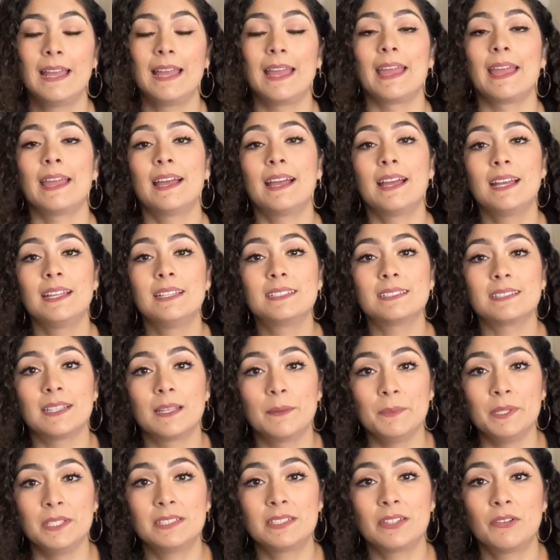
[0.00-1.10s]
And
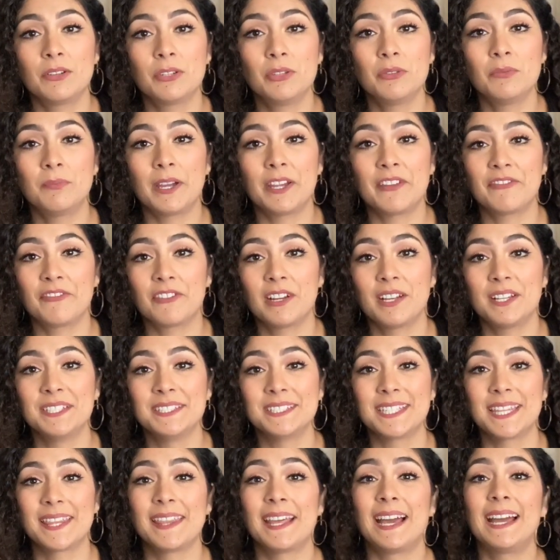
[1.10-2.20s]
let me tell you, my
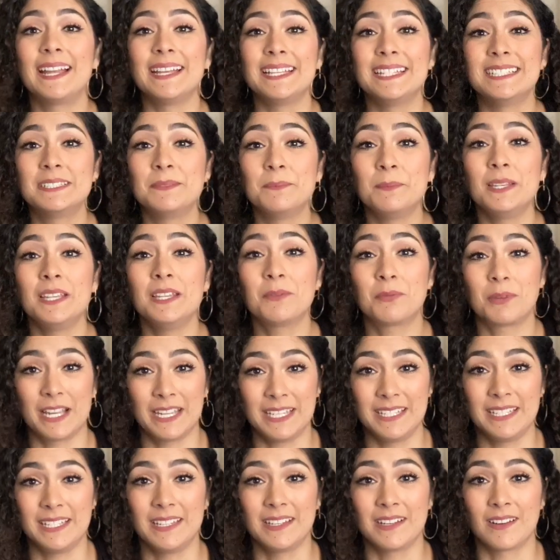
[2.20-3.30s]
friends, that is me right
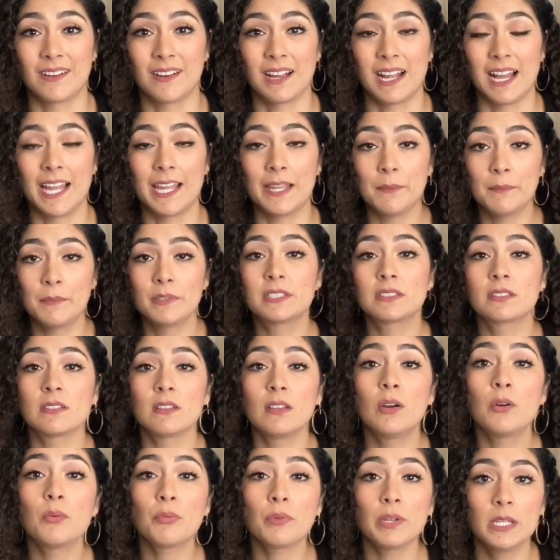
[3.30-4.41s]
here. I am a
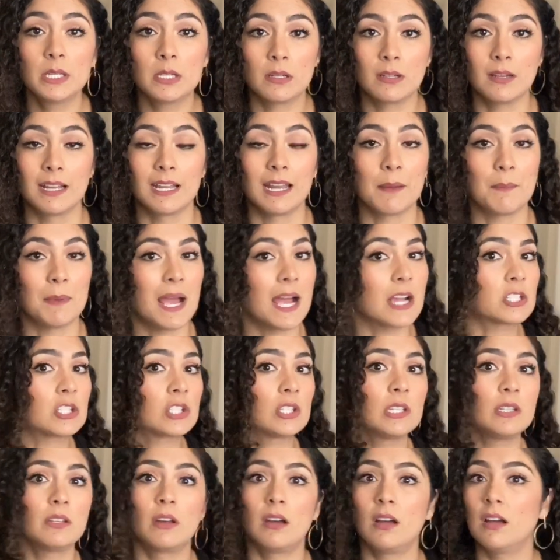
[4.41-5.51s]
slow reader and I'm
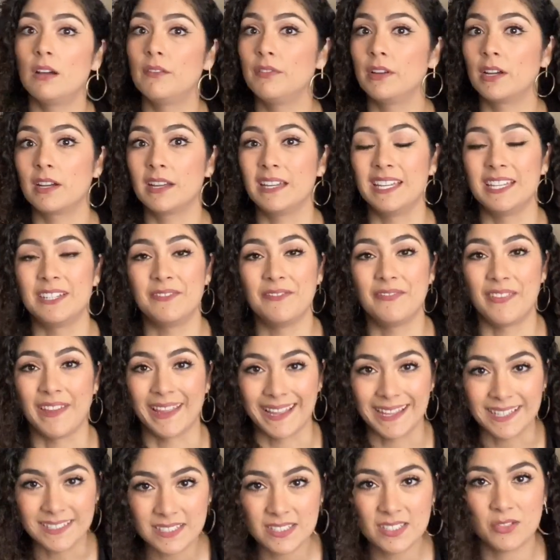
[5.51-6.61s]
actually not a very
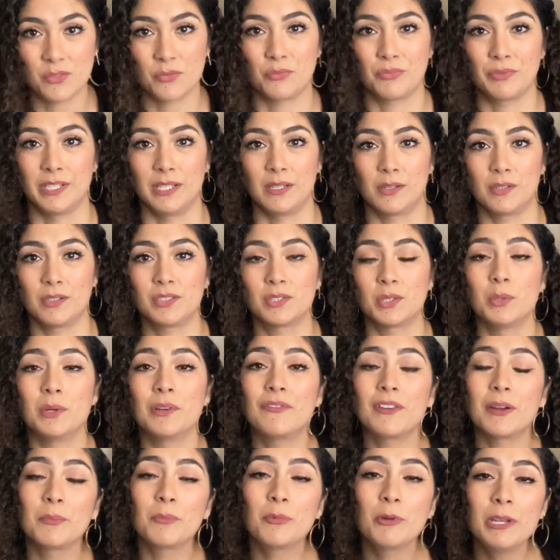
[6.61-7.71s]
advanced reader. So
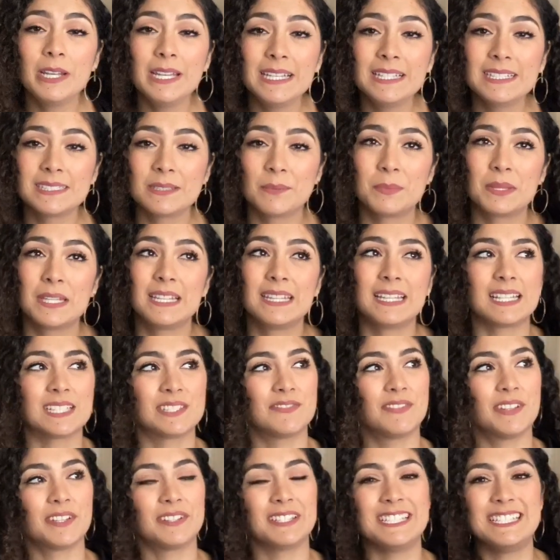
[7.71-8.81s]
if I'm reading something that's
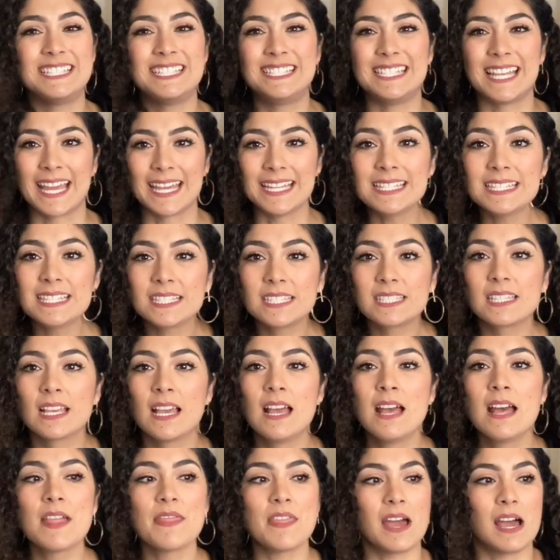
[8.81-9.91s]
very dense,
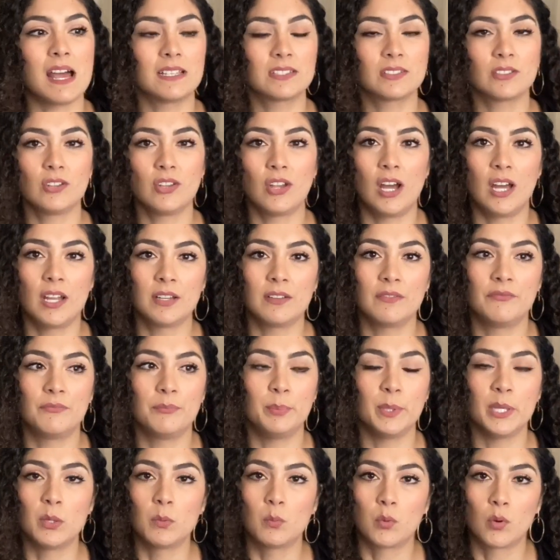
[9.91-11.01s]
that has a lot of
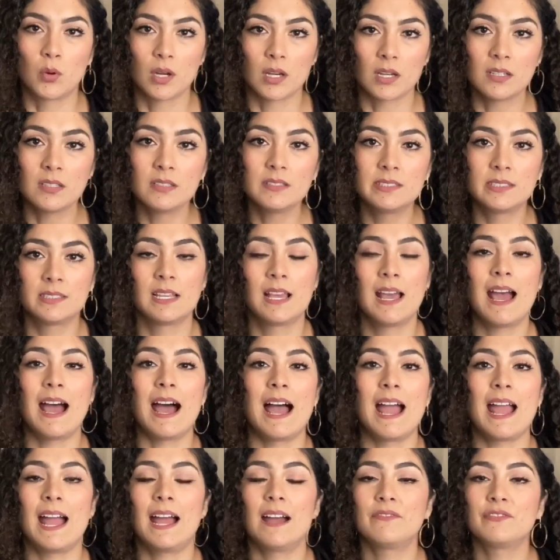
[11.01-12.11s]
big words,
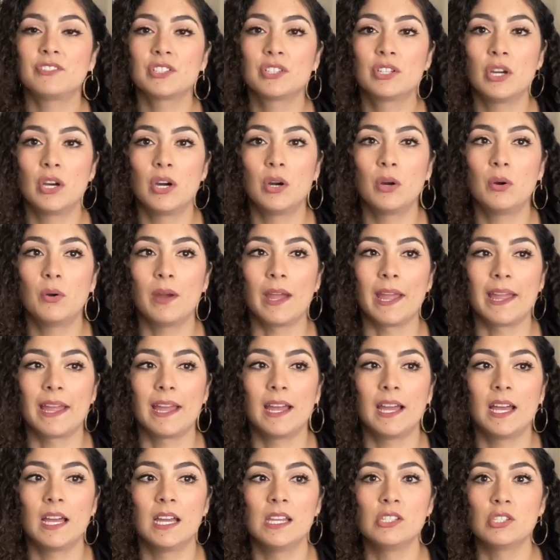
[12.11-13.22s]
I have to go
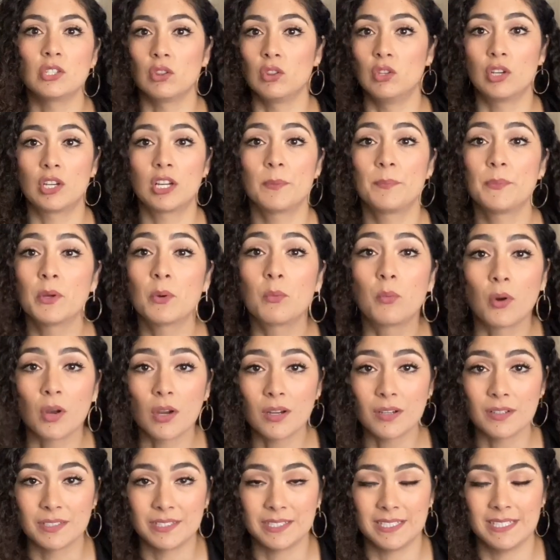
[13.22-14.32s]
and look up the
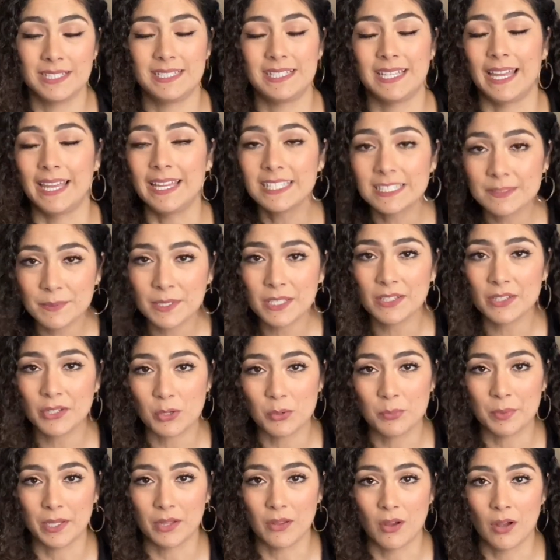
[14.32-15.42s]
words and it takes me a
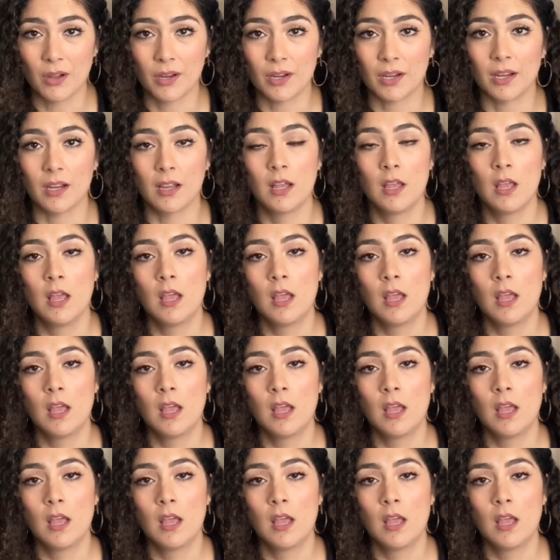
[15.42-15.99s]
little bit longer.